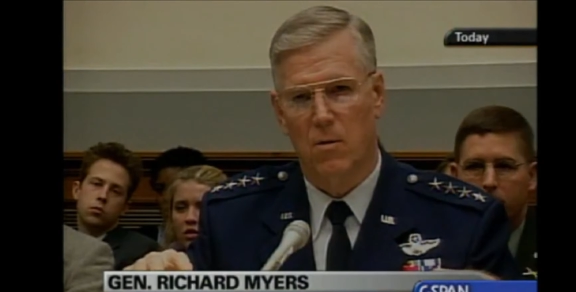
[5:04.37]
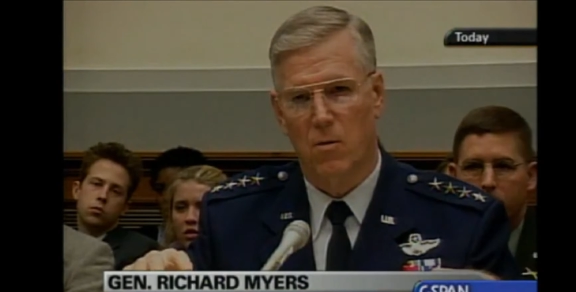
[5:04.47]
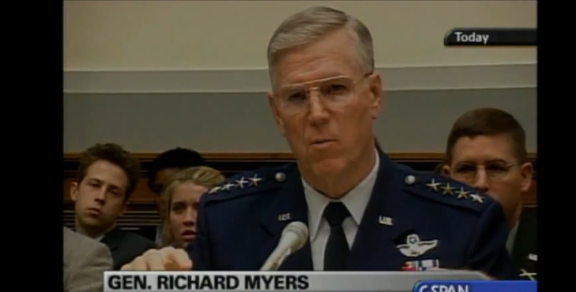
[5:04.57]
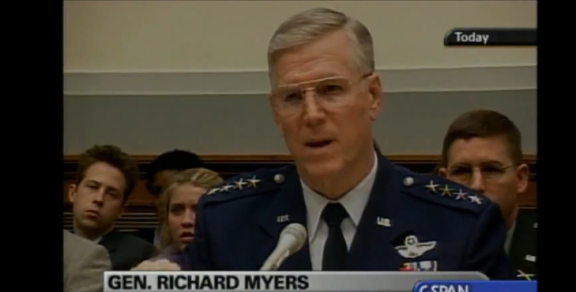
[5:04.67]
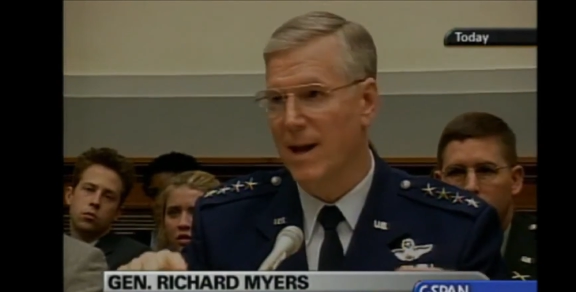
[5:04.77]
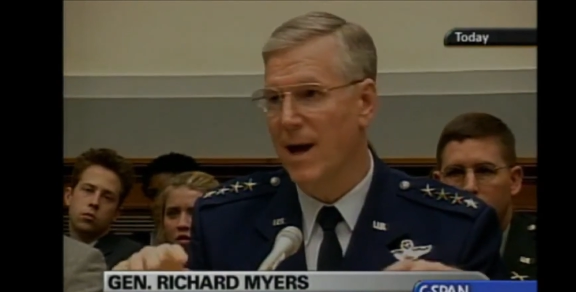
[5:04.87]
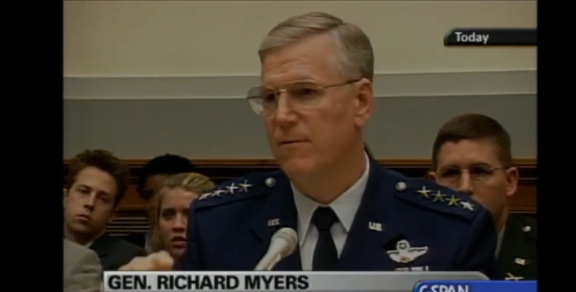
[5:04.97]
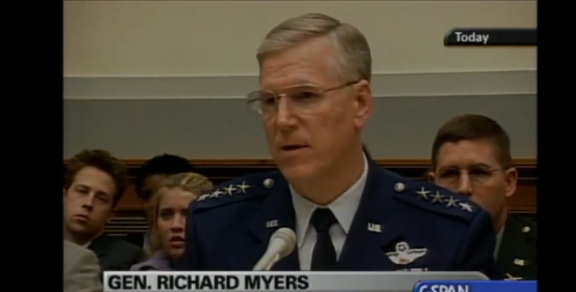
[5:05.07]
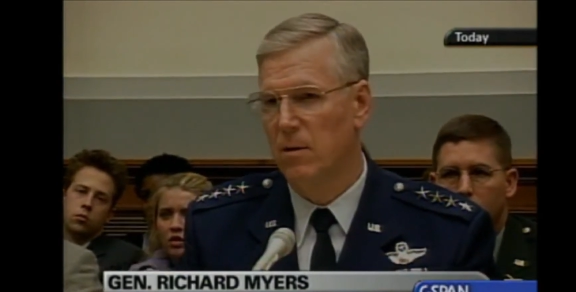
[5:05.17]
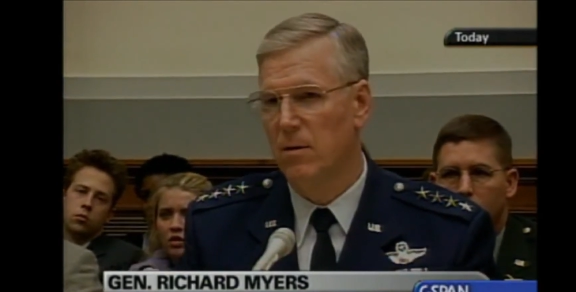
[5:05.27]
Speaker 1: normally not
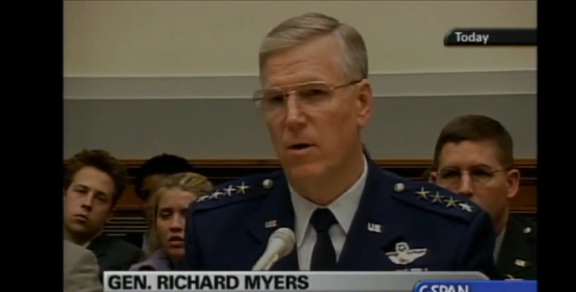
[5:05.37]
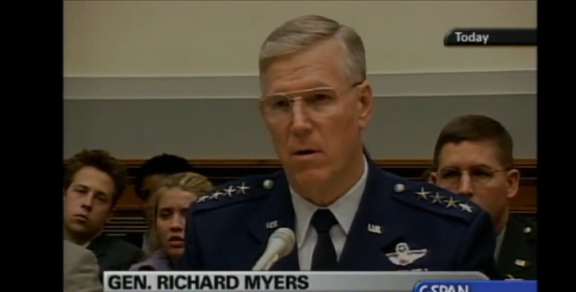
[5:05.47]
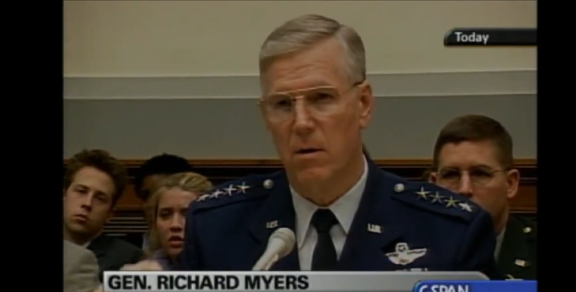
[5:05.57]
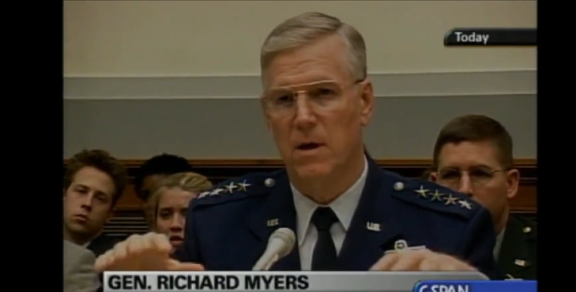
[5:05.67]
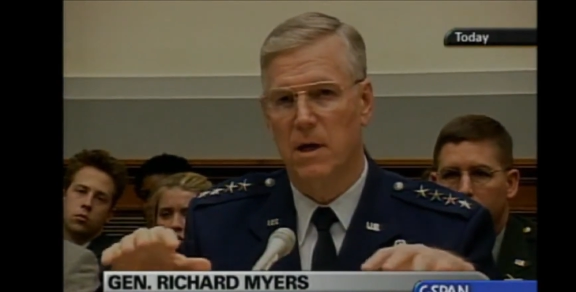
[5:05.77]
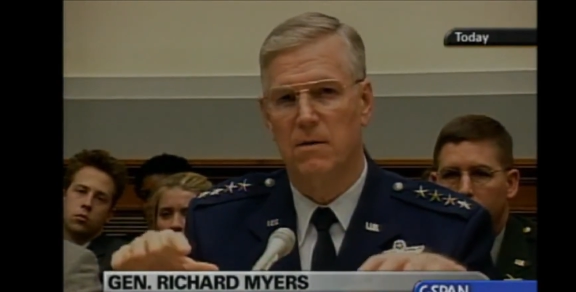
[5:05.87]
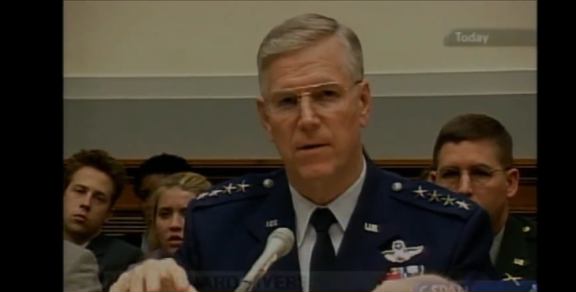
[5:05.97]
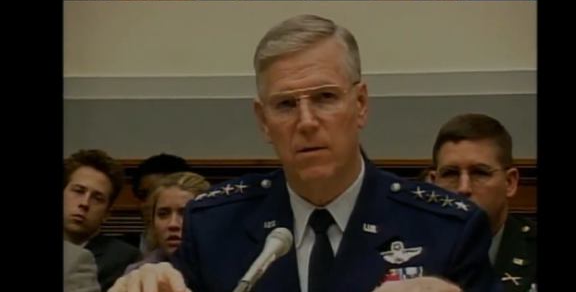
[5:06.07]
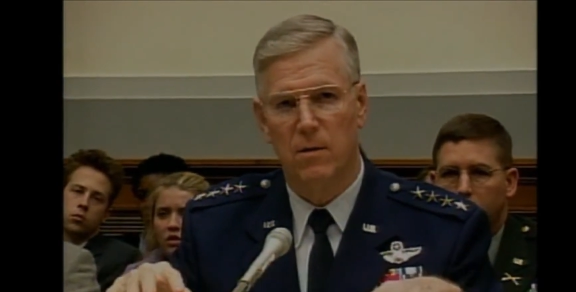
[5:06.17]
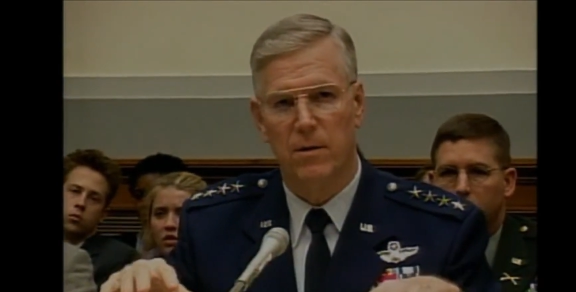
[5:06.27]
filled are indeed
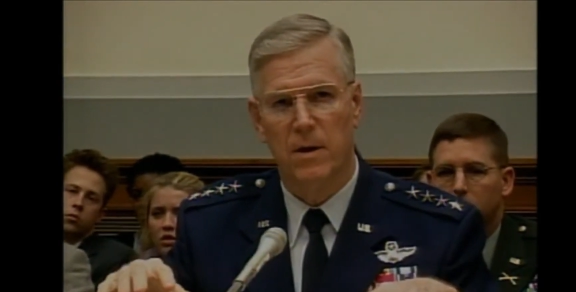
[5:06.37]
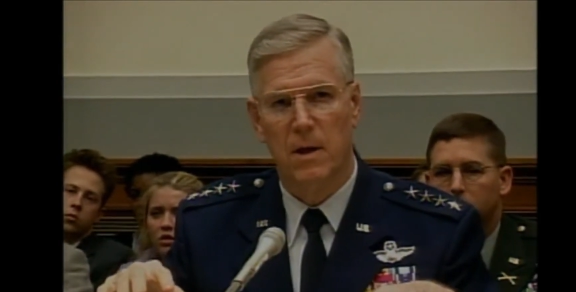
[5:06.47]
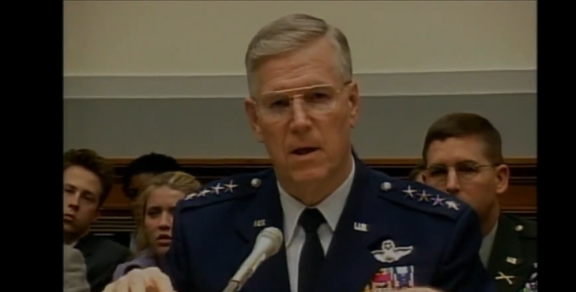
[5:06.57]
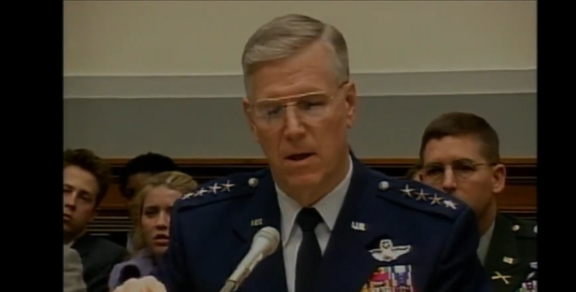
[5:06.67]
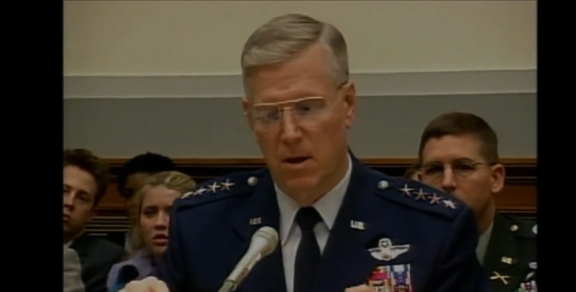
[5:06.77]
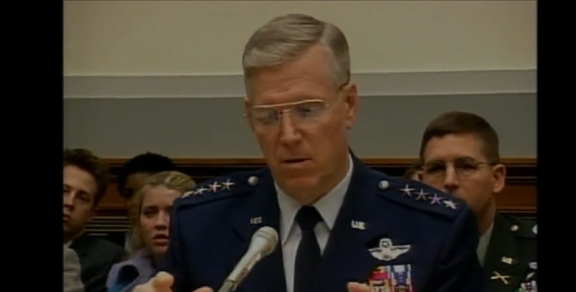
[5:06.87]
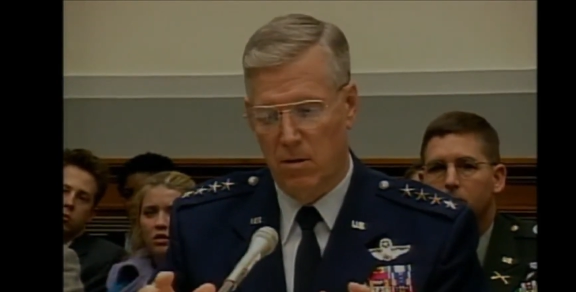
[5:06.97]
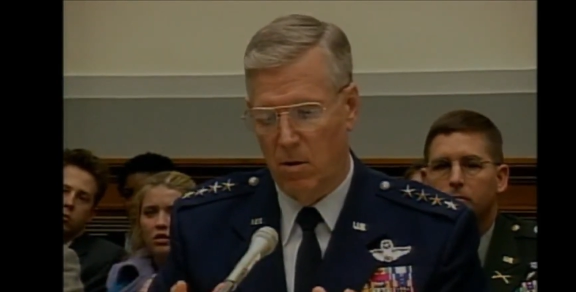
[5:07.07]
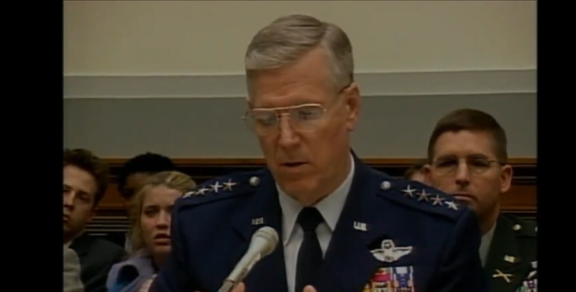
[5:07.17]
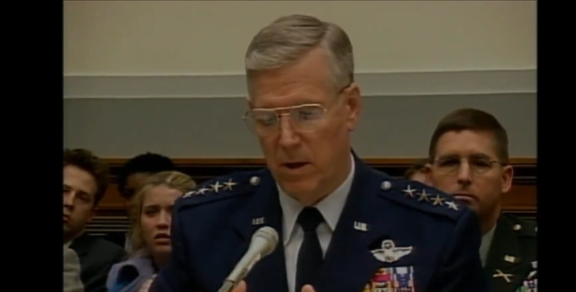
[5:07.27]
filled.
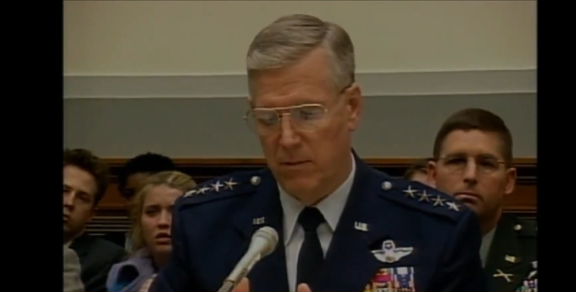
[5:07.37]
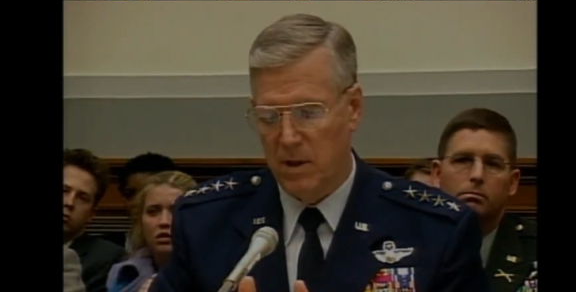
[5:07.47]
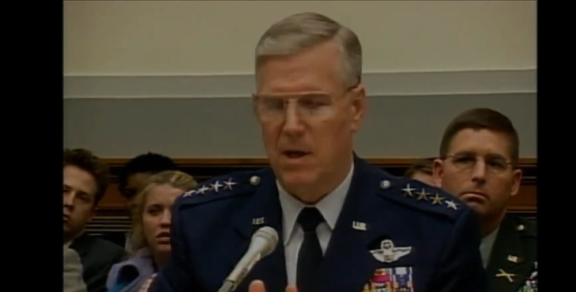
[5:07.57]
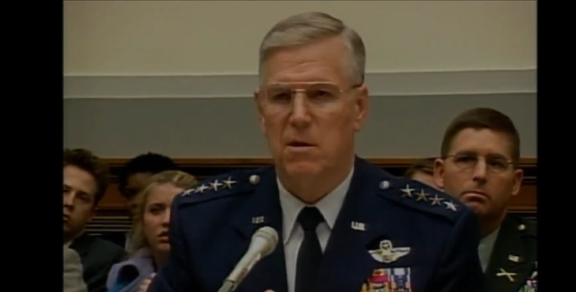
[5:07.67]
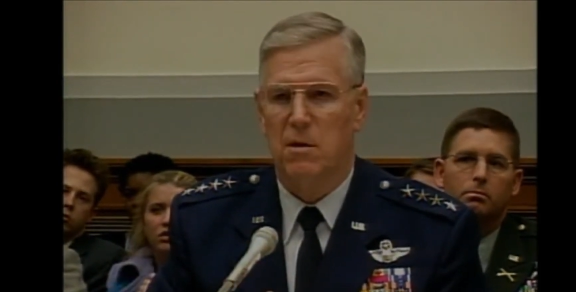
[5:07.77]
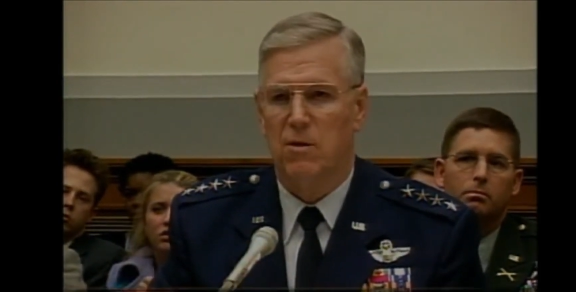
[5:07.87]
So it was an easy